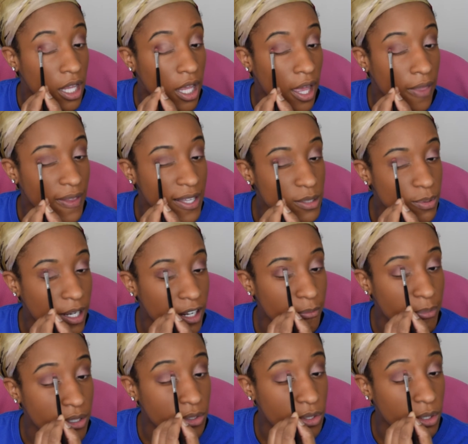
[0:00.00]
And that's what I've
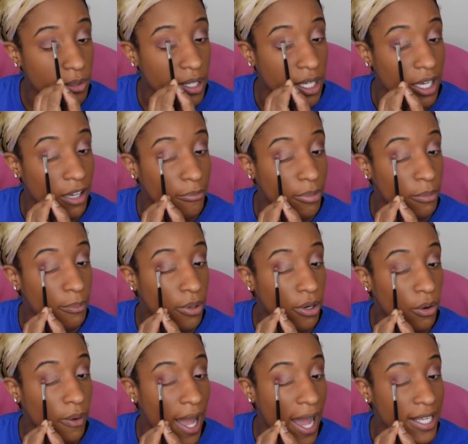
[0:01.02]
been doing. I've been
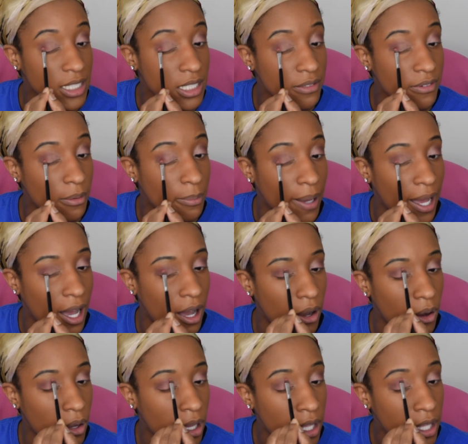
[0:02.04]
proactive
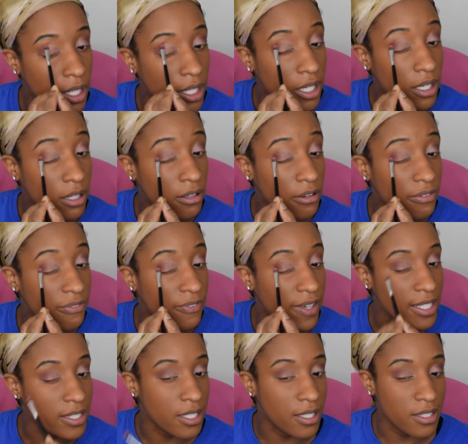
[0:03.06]
about either
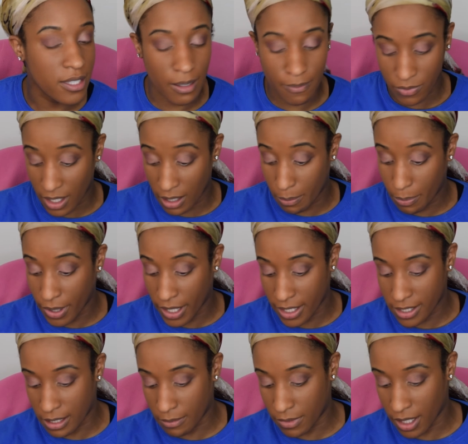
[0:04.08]
fixing something,
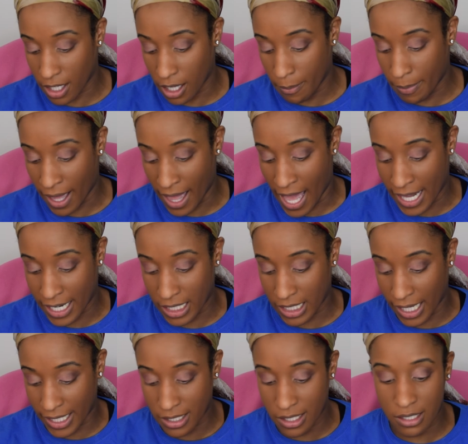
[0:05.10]
putting something up. I added
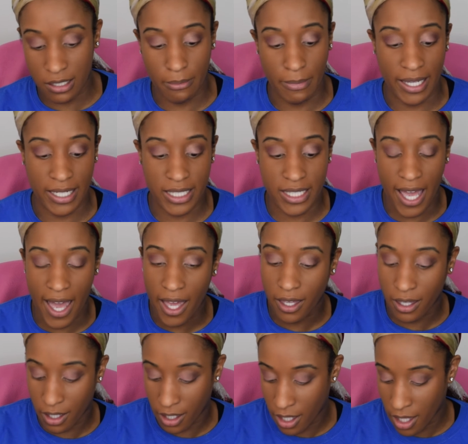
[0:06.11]
lights to my deck.